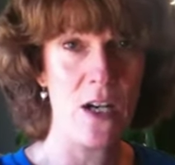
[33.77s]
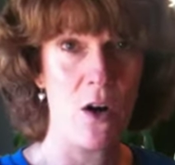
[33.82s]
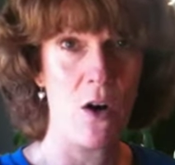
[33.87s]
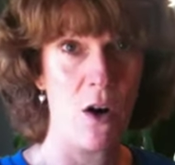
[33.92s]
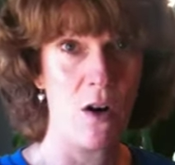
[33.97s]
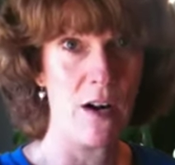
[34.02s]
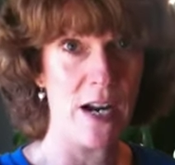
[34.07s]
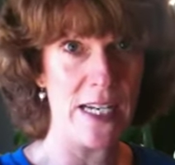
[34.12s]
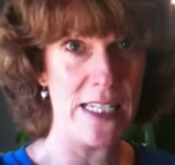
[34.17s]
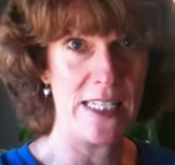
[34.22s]

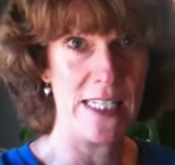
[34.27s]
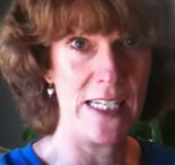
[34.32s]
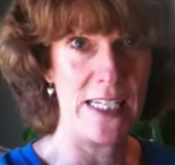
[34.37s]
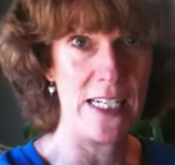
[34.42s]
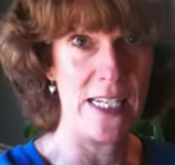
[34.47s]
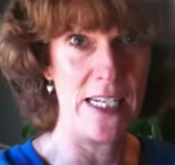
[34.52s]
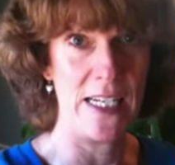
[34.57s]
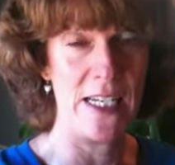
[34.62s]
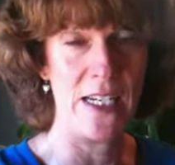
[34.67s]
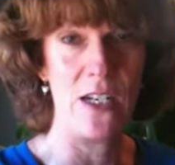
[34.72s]

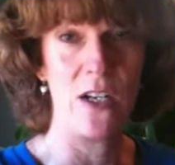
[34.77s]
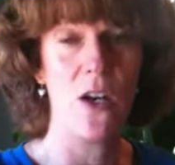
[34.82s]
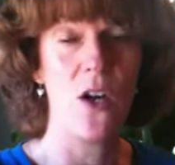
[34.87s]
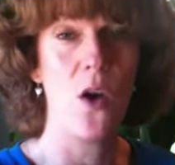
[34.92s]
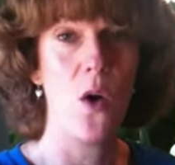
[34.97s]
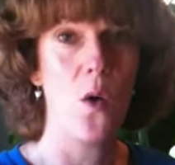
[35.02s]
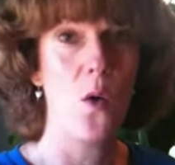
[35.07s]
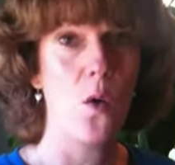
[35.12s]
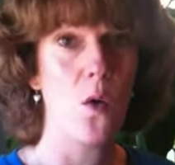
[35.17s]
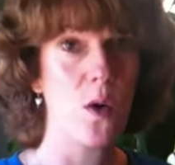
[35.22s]
R-I-T-E,
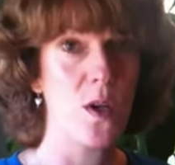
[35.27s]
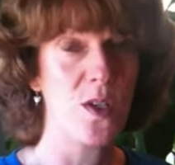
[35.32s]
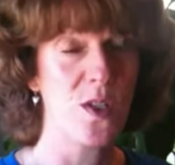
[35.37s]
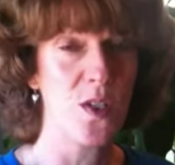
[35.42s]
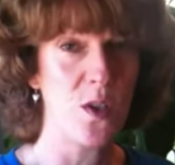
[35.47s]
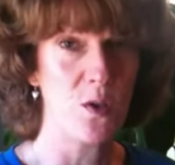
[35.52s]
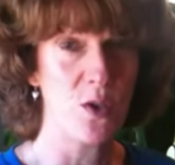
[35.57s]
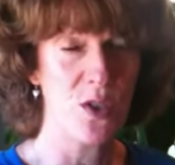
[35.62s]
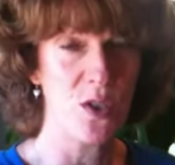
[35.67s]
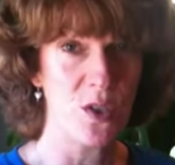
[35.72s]
or a
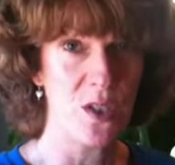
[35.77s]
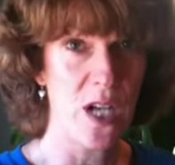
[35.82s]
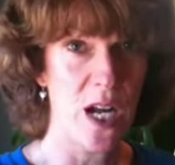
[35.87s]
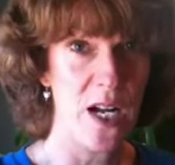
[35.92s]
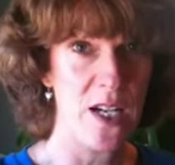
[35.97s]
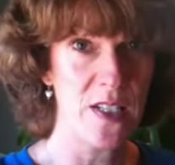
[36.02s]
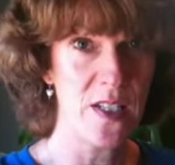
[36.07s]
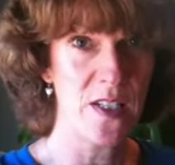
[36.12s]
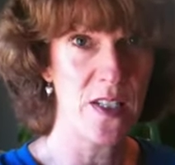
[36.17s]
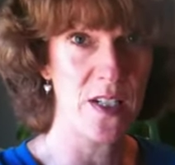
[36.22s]
social
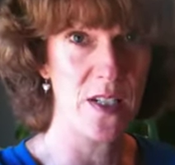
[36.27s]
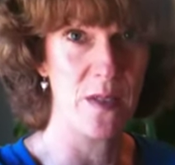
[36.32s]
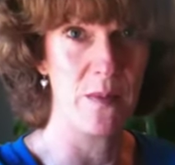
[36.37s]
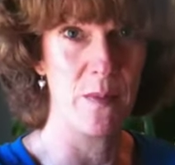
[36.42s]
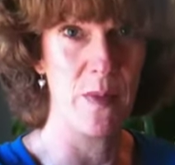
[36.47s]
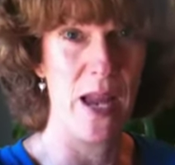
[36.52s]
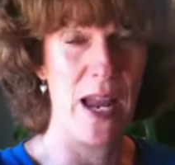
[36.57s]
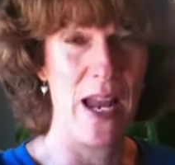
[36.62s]
custom,